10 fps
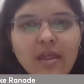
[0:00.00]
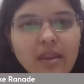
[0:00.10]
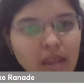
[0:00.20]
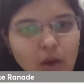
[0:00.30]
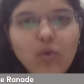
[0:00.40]

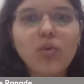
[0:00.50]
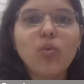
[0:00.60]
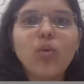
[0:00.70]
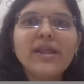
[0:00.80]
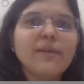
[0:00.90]
Now,
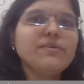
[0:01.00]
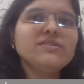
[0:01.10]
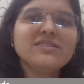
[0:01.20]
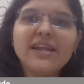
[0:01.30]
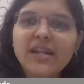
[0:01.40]
what
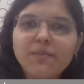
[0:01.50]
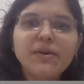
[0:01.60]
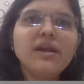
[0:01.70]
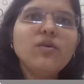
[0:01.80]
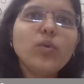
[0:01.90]
happens is that
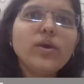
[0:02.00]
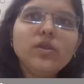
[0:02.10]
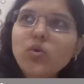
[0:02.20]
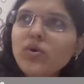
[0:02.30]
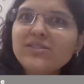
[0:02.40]
typically
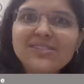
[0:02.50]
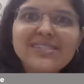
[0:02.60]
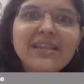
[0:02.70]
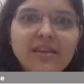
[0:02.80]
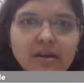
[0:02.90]
when US
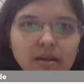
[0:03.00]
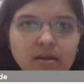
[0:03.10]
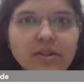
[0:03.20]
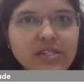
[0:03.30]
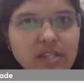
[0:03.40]

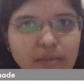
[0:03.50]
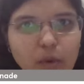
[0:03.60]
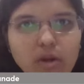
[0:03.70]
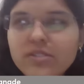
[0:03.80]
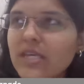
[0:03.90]
10-year treasury
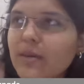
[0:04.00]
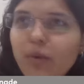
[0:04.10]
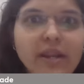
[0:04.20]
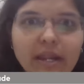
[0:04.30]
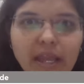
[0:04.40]
bonds keep
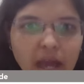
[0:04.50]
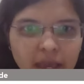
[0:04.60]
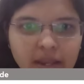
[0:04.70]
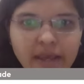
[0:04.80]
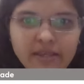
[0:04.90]
on hitting
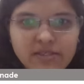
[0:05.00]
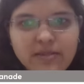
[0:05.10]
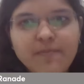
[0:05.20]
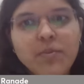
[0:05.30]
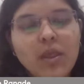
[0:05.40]
higher
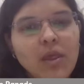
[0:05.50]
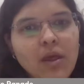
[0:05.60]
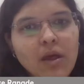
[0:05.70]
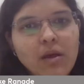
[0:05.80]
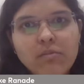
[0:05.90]
highs,
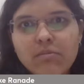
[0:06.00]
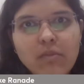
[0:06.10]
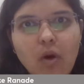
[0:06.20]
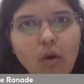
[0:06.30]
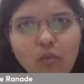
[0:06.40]

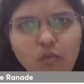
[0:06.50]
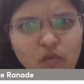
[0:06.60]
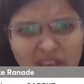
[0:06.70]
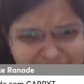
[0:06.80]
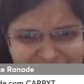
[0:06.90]

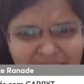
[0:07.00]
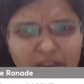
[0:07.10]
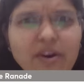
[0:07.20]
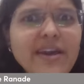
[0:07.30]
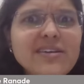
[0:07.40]
obviously
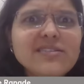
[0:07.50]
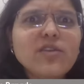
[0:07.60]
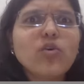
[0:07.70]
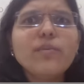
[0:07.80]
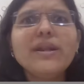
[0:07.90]
FIIs
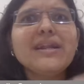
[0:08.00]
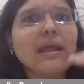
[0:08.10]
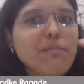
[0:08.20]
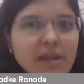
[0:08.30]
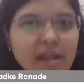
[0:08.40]
are going to be
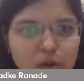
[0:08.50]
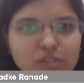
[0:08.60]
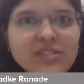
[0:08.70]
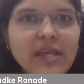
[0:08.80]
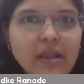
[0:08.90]
tempted to
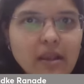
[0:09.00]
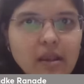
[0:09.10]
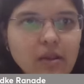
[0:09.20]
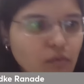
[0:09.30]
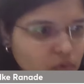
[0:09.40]
sell
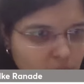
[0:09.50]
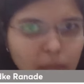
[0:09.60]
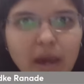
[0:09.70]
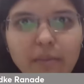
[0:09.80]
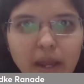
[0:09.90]

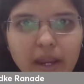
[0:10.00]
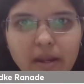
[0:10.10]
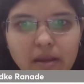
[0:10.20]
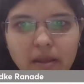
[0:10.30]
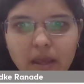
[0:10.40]
from our
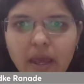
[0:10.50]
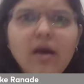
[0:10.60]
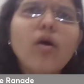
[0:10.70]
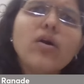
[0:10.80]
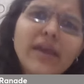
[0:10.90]
market
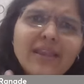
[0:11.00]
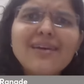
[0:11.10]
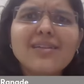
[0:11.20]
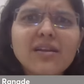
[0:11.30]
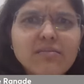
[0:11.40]
or
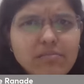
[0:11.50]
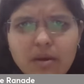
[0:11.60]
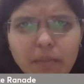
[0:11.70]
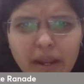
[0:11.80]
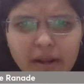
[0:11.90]
any other
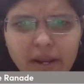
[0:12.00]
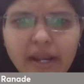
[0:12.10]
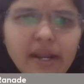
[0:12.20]
market, right?